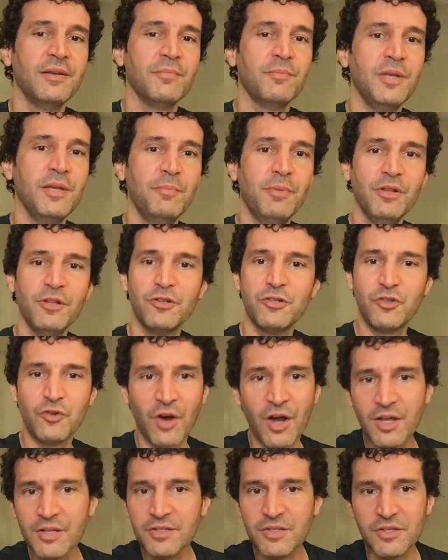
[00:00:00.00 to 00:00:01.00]
People are
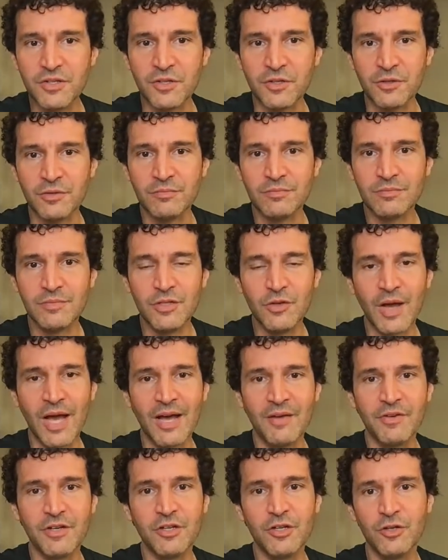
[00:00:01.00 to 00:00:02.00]
drawn to you. You
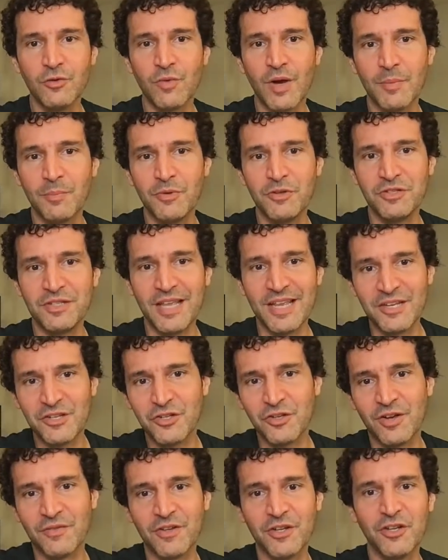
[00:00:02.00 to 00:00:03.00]
have a good reputation.
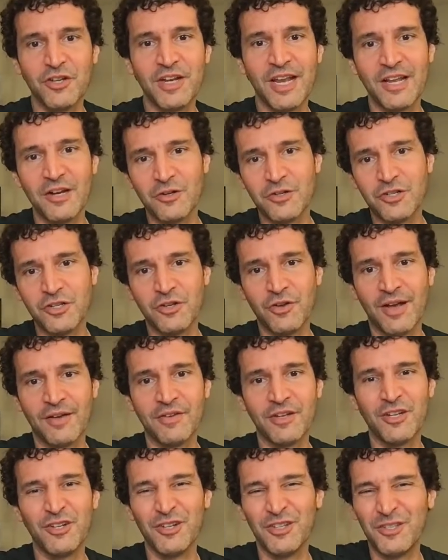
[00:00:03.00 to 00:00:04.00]
You have a good energy. You have a
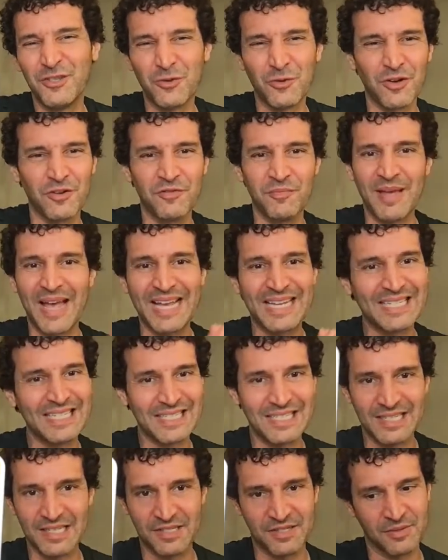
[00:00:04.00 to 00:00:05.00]
good sort of
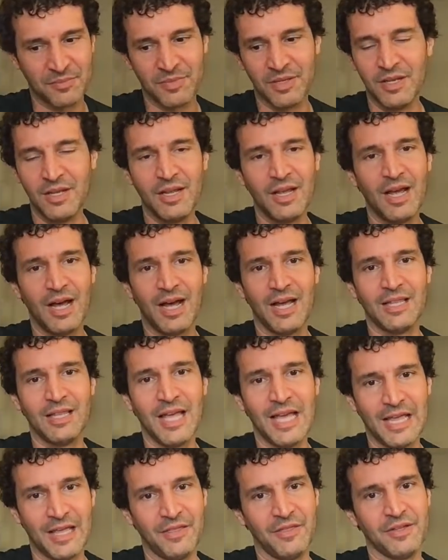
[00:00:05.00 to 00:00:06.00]
magnetism. I
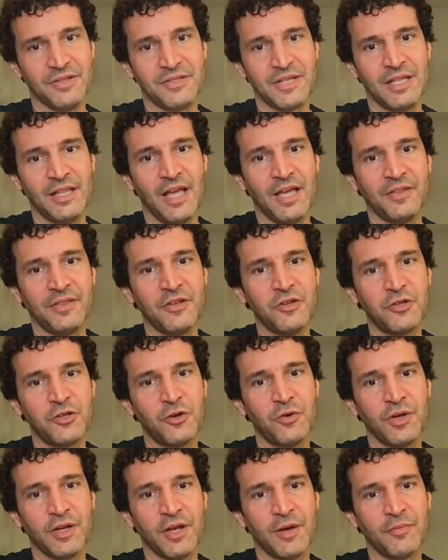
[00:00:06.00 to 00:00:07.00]
like this. I like this
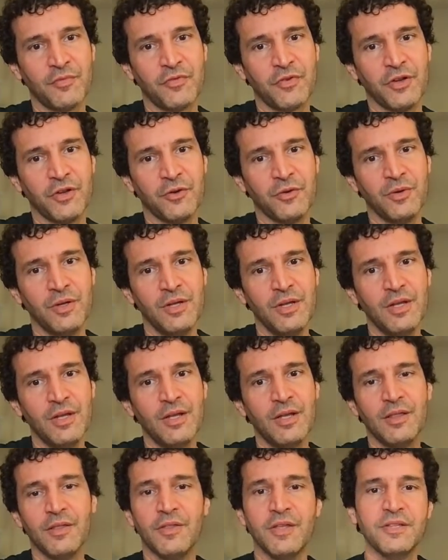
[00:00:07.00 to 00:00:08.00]
showing up for you.
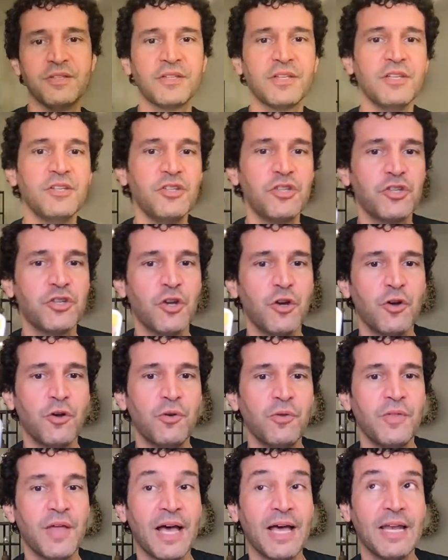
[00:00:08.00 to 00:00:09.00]
This can show
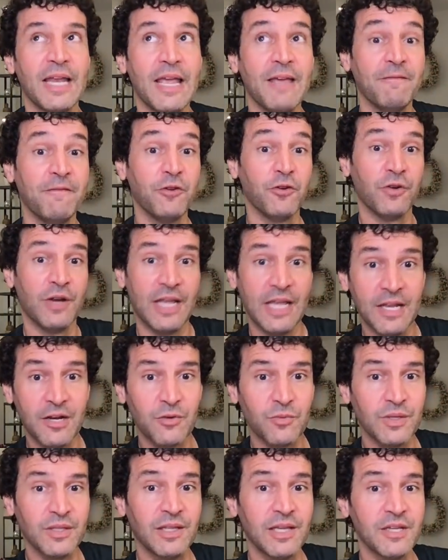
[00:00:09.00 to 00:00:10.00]
that if you're in a
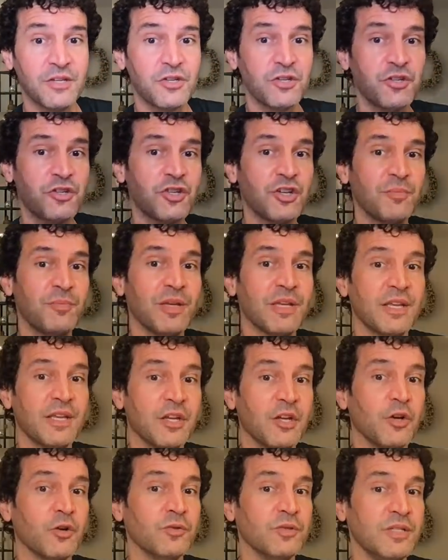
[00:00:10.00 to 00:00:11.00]
relationship, it can
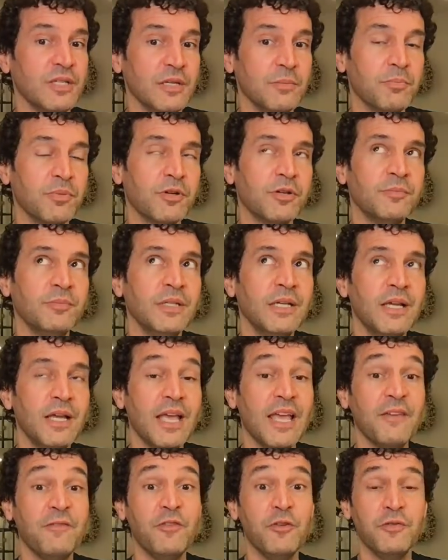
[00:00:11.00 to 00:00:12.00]
go deeper.
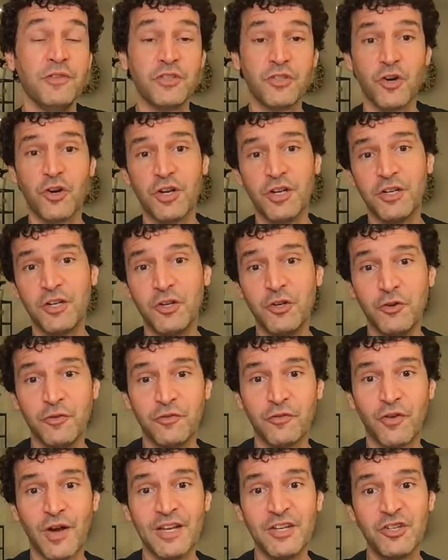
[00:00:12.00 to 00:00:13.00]
If you've started a new
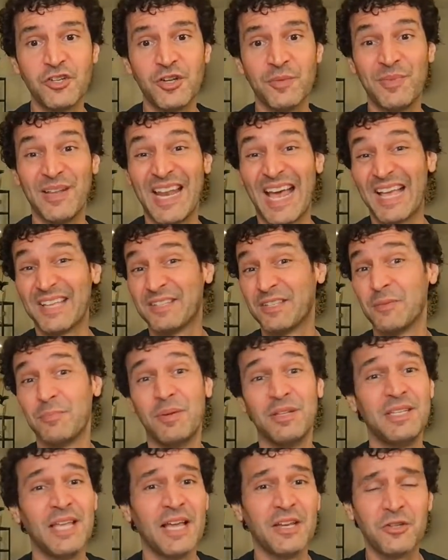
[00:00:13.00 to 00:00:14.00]
friendship, it has the
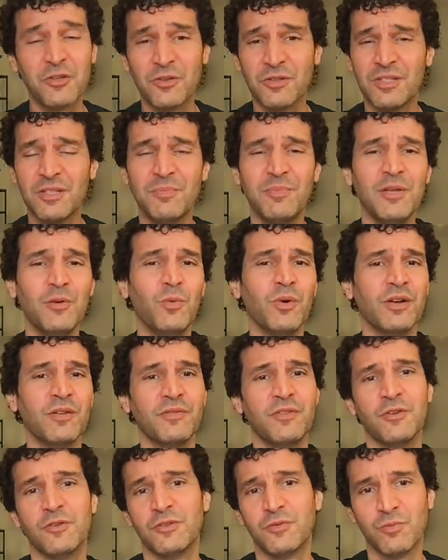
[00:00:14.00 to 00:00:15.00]
potential to be one of
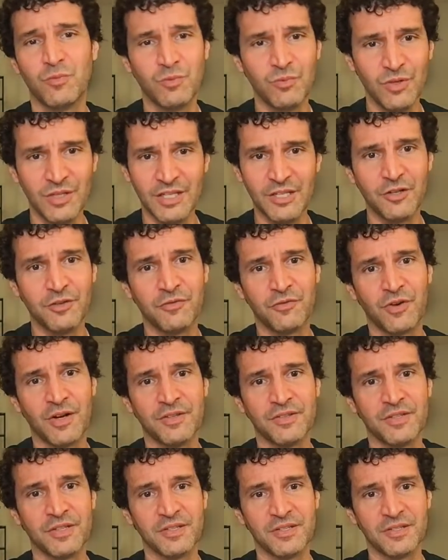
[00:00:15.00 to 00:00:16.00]
those really good
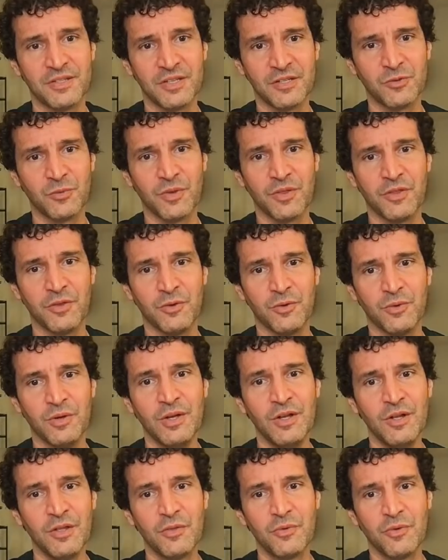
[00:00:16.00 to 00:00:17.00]
friends that sticks with you
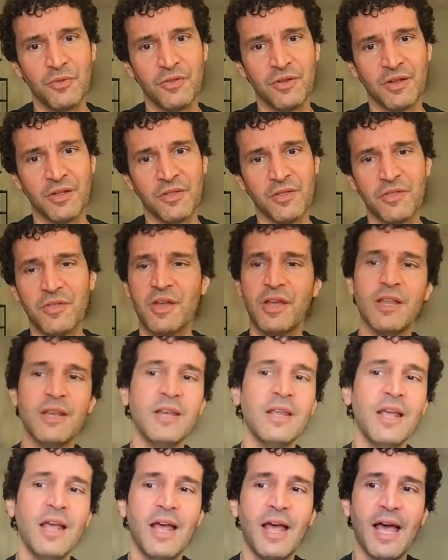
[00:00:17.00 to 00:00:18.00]
through thick and thin.
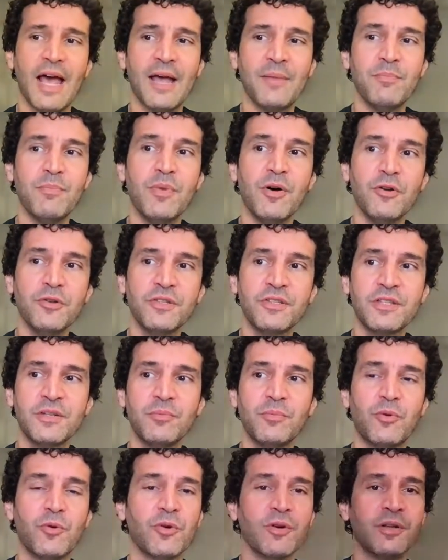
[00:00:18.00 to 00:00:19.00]
And most
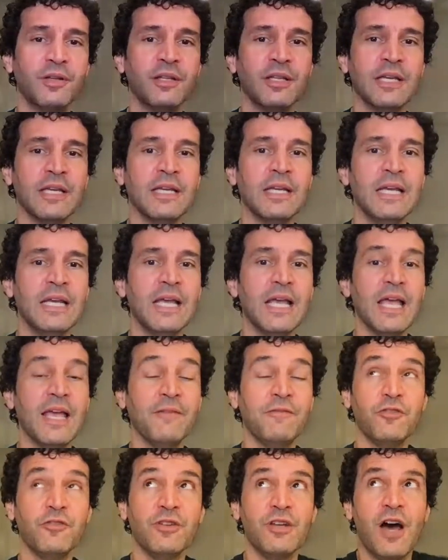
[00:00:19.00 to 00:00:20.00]
importantly,
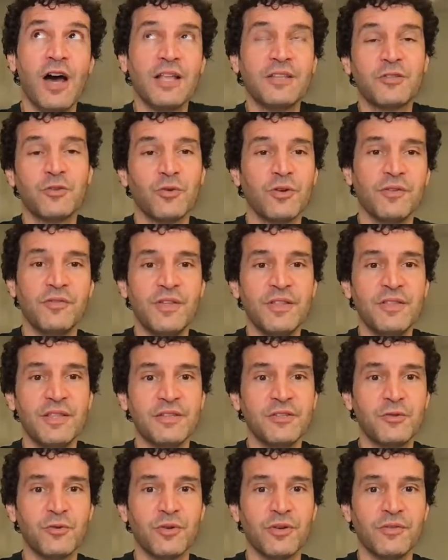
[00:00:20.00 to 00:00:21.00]
if you're not sort of in this
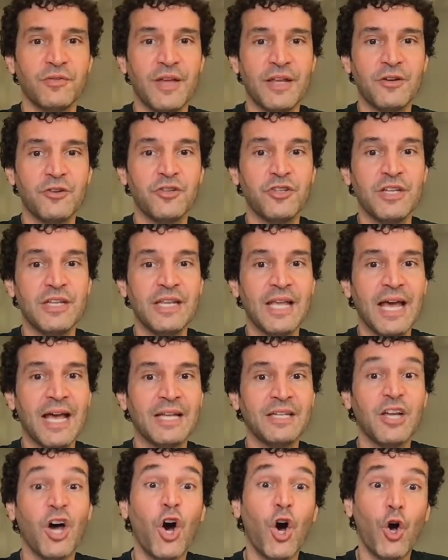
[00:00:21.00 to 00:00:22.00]
sort of energy
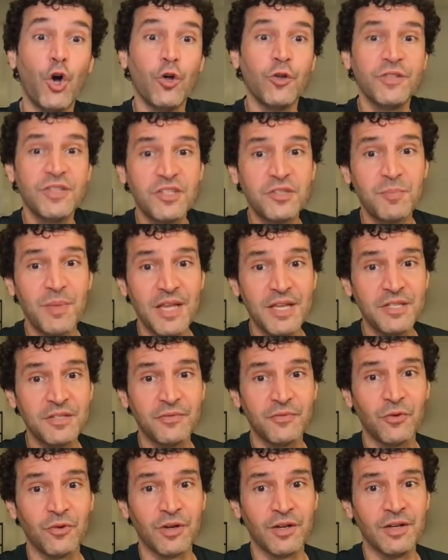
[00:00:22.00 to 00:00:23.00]
yet, hold space
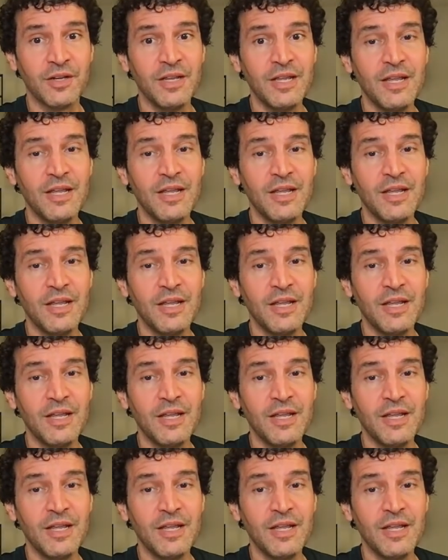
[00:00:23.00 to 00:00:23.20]
for it.